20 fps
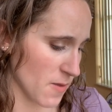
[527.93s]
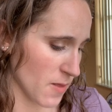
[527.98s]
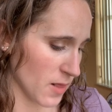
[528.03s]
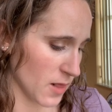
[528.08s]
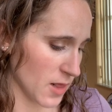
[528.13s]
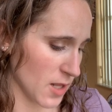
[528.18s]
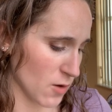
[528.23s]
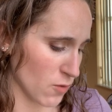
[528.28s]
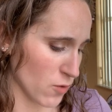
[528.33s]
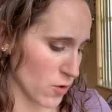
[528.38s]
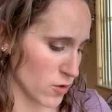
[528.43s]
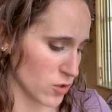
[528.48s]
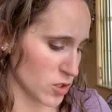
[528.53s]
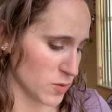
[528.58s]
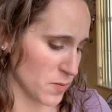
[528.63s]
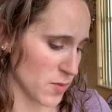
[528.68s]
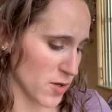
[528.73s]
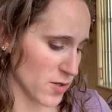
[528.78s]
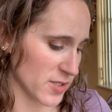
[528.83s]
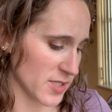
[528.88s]
La
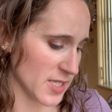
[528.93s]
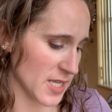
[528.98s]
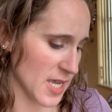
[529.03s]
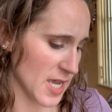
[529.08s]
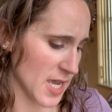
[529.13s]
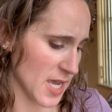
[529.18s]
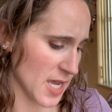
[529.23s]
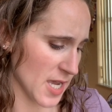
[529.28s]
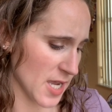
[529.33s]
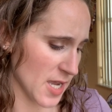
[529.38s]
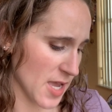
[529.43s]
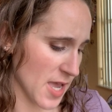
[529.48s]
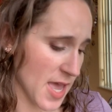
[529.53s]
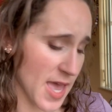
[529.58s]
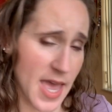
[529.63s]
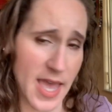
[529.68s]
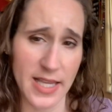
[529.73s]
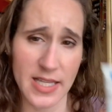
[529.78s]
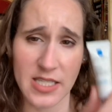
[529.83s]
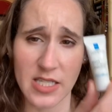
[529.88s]
Roche-Posay
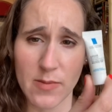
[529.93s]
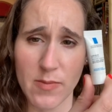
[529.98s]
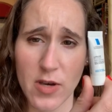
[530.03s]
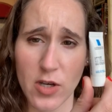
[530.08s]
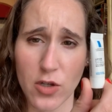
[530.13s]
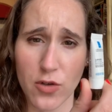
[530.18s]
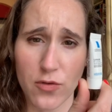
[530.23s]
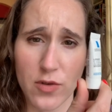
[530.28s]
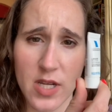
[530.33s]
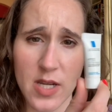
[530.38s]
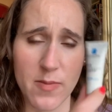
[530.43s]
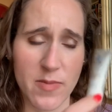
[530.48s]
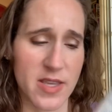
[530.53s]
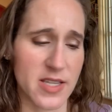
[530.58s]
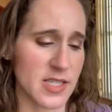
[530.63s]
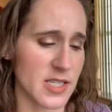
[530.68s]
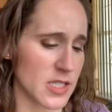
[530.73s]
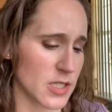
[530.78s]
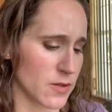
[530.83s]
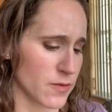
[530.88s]
eczema cream.
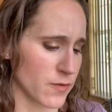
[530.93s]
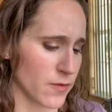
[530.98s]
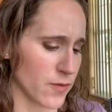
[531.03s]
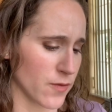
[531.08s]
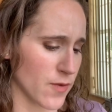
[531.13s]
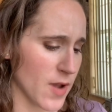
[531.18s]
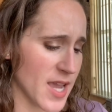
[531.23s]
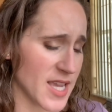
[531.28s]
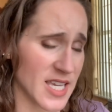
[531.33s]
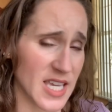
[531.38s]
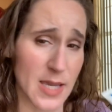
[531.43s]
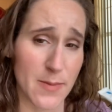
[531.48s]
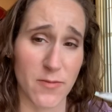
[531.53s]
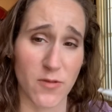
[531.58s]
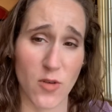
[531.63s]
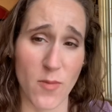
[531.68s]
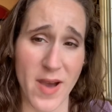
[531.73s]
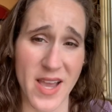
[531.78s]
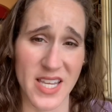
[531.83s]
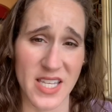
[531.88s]
This is I keep
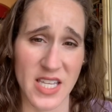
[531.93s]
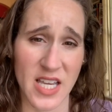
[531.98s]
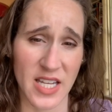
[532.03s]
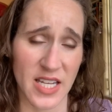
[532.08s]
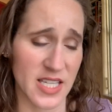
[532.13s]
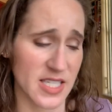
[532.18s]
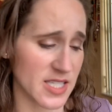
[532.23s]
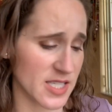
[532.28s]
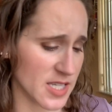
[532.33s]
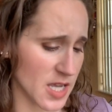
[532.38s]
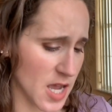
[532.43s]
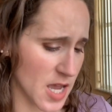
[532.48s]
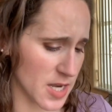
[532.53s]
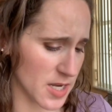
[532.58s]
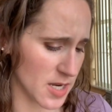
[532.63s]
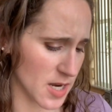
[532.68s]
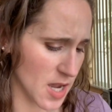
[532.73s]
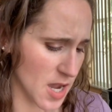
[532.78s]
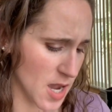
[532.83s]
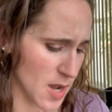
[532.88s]
for my youngest
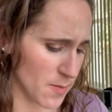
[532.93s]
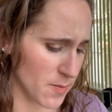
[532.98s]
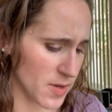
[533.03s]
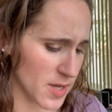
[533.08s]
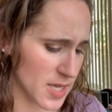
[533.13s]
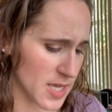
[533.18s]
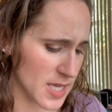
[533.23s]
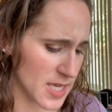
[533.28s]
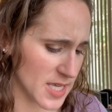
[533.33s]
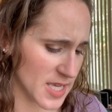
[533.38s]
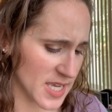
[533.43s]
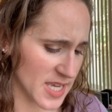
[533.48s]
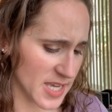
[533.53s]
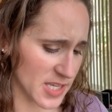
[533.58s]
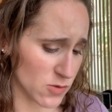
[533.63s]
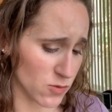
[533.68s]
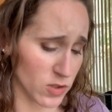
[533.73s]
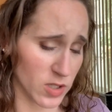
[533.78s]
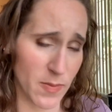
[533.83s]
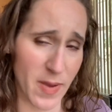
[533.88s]
son. Um, he
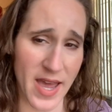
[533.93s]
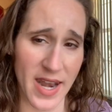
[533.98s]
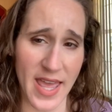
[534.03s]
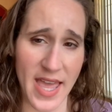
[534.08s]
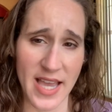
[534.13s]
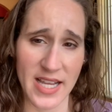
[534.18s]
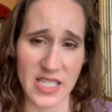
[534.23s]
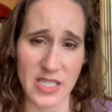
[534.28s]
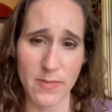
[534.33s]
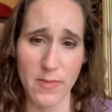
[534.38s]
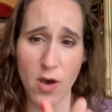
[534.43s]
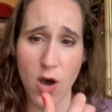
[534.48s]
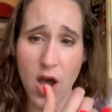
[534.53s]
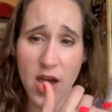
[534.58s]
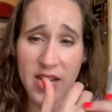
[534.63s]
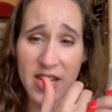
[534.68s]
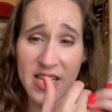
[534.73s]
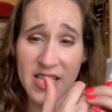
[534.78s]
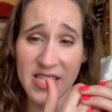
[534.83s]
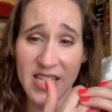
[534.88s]
gets really bad eczema
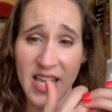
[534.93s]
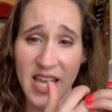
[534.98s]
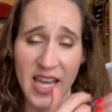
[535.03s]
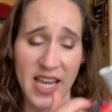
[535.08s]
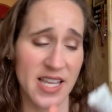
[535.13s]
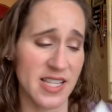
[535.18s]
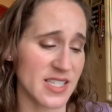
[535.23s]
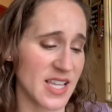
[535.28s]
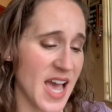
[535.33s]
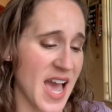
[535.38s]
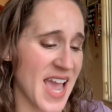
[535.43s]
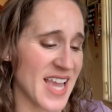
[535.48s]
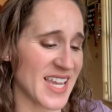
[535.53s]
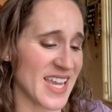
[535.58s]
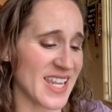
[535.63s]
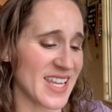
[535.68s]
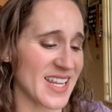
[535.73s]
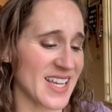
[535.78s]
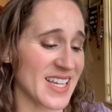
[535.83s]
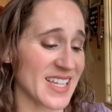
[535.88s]
on his hands. I
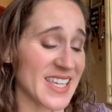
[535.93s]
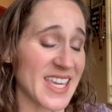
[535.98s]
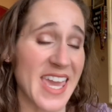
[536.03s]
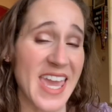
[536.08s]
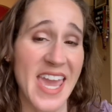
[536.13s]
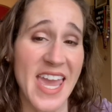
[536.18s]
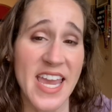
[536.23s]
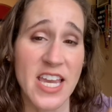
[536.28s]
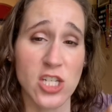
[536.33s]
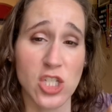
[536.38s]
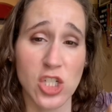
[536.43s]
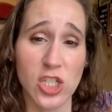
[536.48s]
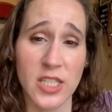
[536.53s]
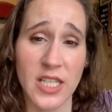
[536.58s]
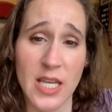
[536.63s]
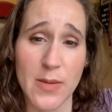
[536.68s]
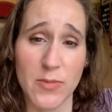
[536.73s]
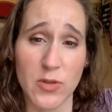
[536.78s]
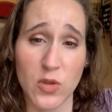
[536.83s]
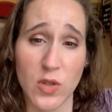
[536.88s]
get it
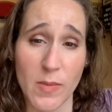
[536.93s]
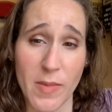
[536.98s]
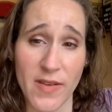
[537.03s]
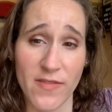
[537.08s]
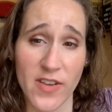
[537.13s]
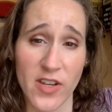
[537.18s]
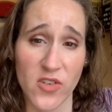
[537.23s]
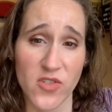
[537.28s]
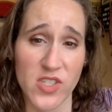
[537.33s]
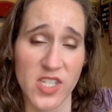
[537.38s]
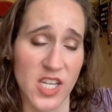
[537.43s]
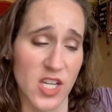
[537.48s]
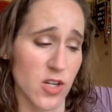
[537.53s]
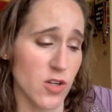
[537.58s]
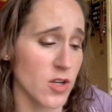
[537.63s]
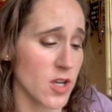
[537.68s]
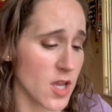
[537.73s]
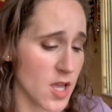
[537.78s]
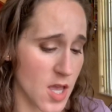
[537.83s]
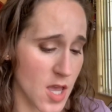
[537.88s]
occasionally in between my fingers
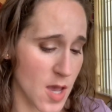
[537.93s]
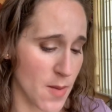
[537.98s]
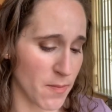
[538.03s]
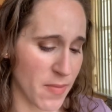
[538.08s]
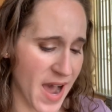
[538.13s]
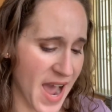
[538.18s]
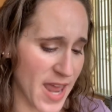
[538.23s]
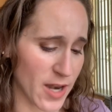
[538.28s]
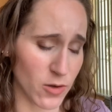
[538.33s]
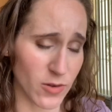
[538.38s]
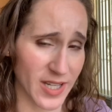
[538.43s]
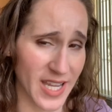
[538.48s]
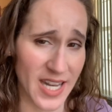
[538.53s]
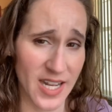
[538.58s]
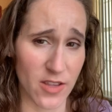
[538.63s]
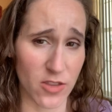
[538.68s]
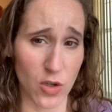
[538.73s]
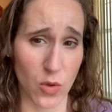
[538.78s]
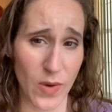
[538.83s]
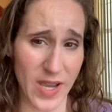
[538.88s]
here, but I don't get
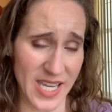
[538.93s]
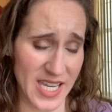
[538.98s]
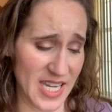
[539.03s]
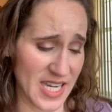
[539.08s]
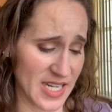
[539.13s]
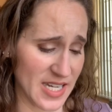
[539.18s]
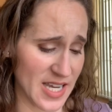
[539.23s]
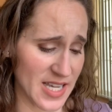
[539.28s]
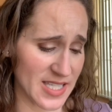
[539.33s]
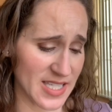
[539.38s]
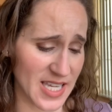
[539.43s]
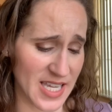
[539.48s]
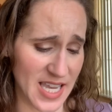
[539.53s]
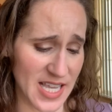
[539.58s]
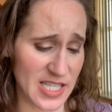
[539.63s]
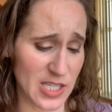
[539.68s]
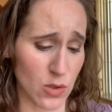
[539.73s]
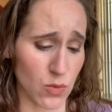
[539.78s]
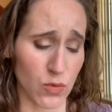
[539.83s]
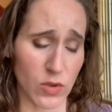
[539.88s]
it the way he does. He
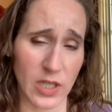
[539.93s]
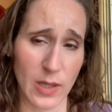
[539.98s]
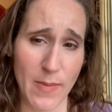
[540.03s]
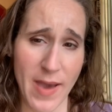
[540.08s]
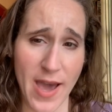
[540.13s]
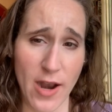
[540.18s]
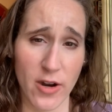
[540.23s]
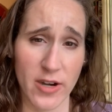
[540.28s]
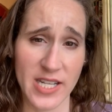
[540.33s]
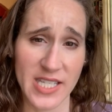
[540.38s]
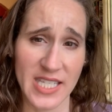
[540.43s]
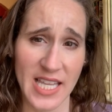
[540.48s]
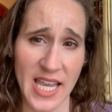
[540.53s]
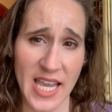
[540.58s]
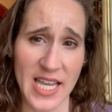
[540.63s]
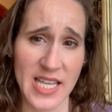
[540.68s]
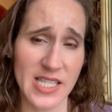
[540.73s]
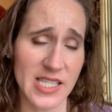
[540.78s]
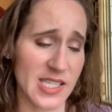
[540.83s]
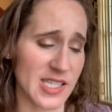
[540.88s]
gets it really bad on his
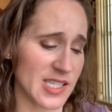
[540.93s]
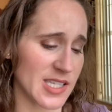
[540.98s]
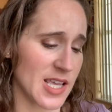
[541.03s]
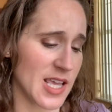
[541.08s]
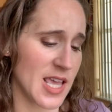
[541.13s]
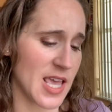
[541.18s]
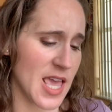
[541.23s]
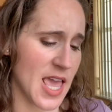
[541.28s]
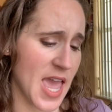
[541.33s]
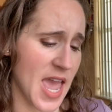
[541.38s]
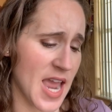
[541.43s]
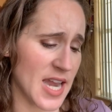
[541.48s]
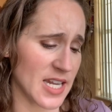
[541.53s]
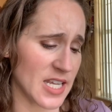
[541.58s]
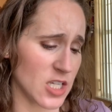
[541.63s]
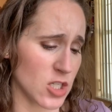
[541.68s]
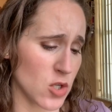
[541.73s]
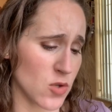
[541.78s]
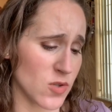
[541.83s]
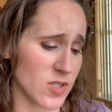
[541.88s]
hands and
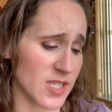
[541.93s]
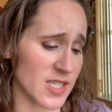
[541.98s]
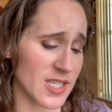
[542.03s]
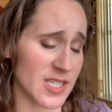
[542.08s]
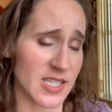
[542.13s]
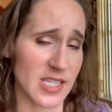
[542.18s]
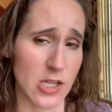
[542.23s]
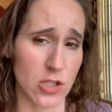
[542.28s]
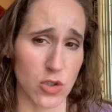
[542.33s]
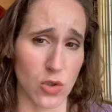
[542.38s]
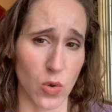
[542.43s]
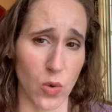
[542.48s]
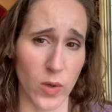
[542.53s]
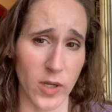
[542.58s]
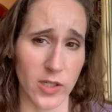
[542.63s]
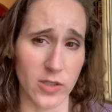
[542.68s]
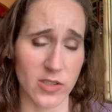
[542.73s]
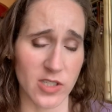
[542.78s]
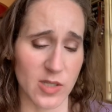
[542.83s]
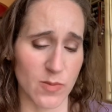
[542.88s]
he uses essential
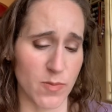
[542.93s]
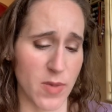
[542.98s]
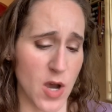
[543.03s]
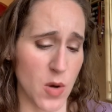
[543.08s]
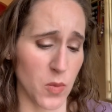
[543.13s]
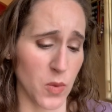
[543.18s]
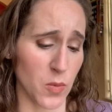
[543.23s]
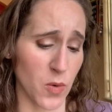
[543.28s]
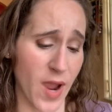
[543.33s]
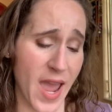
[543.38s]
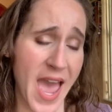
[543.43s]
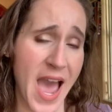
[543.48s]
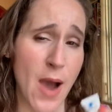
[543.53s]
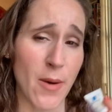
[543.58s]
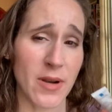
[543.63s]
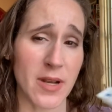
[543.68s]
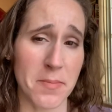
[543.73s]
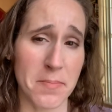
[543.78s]
oils. But when we're out and